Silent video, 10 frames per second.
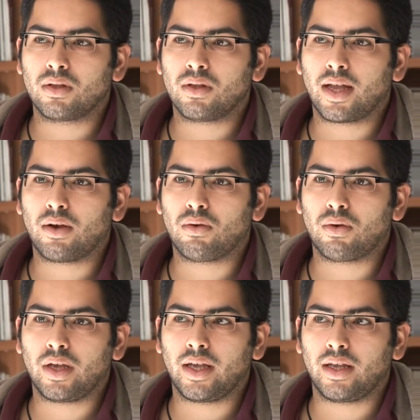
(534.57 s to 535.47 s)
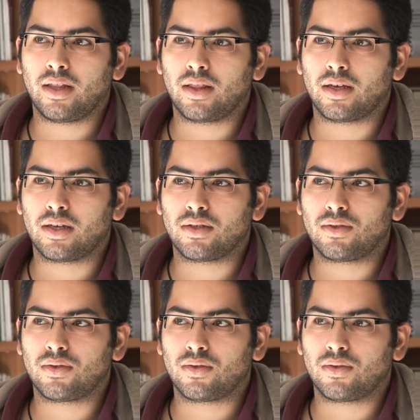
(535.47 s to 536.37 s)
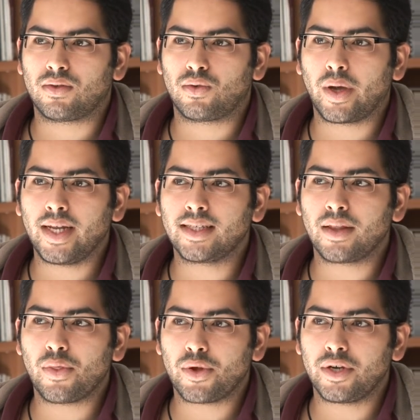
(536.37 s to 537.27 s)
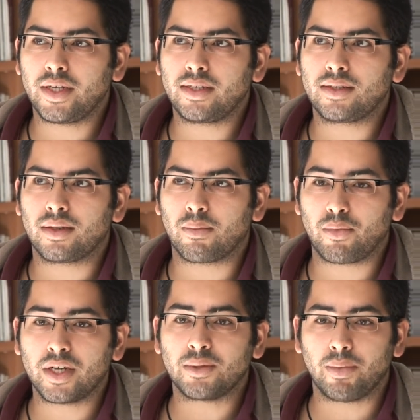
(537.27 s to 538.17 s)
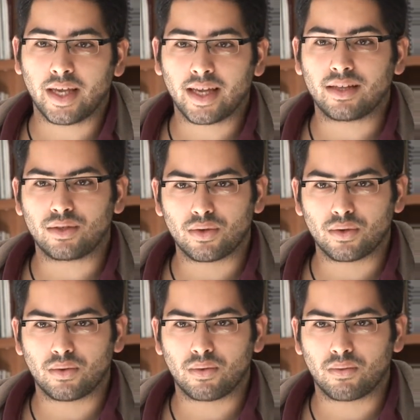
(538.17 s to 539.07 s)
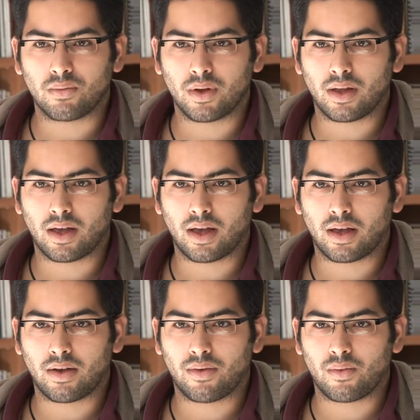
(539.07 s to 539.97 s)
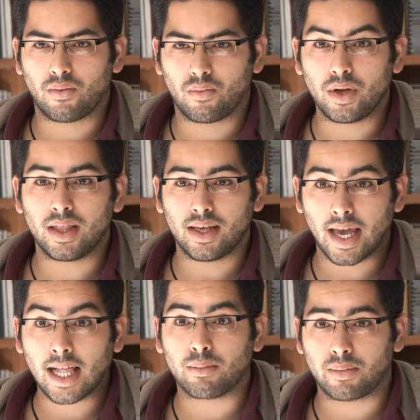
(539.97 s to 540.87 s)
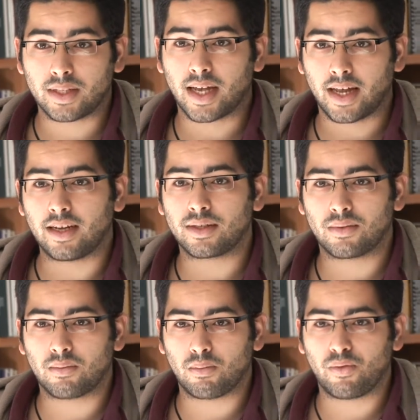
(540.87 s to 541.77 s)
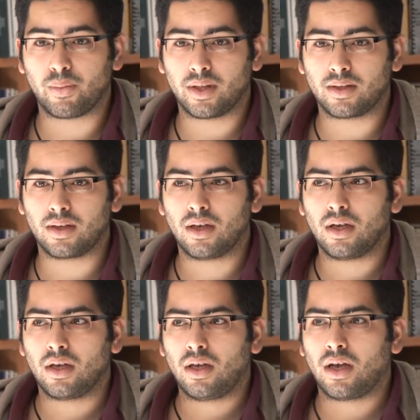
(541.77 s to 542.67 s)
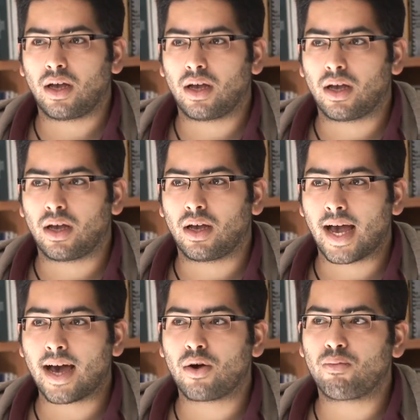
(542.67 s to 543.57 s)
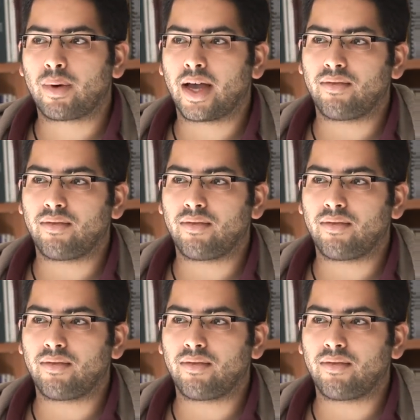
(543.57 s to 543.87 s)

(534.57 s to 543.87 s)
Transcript: Now, in the 20s and 30s, the British begin to really help the Zionist movement. How? By